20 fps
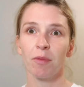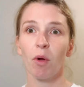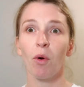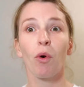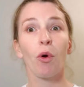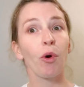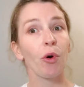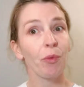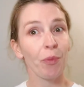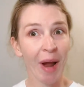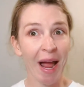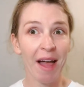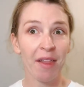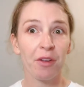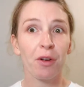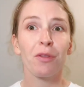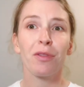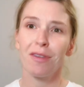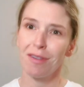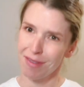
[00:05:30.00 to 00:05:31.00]
or
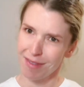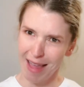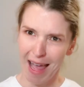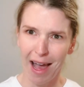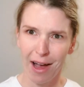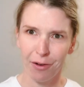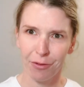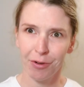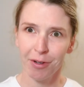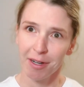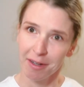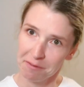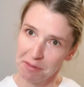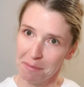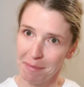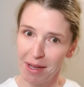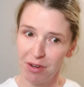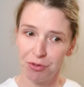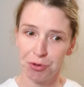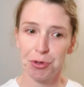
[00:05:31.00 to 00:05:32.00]
rather the sound of the
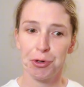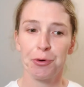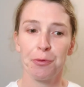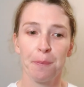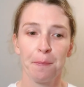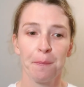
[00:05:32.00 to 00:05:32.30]
metronome.